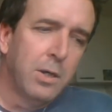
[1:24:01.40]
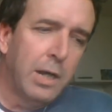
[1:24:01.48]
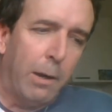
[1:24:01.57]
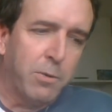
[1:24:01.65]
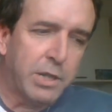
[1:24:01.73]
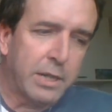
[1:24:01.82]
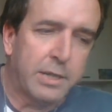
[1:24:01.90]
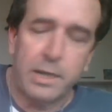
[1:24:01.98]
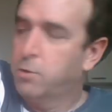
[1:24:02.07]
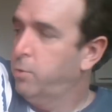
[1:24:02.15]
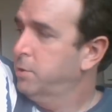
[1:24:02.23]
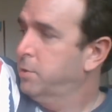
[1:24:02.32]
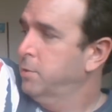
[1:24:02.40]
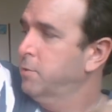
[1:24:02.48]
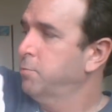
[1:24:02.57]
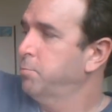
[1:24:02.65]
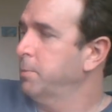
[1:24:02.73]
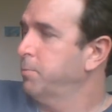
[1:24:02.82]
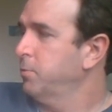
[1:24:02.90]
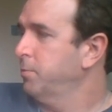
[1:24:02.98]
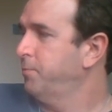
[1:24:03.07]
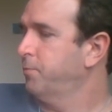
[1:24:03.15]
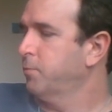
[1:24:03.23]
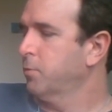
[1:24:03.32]
I wish I could take questions from people.
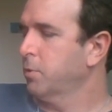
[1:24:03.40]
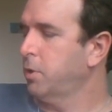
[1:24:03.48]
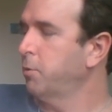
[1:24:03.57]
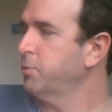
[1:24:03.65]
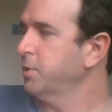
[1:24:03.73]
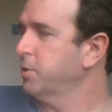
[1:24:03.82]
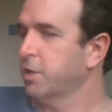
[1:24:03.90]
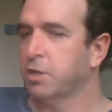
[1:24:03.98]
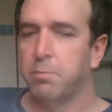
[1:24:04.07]
Closing 6